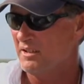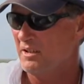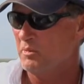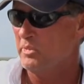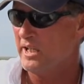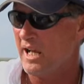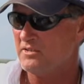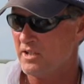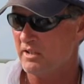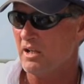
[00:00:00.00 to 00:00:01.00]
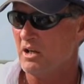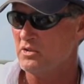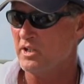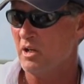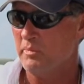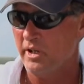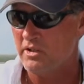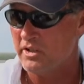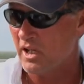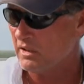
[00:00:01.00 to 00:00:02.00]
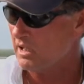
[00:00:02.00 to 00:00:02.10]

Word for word: but as technology got better, you got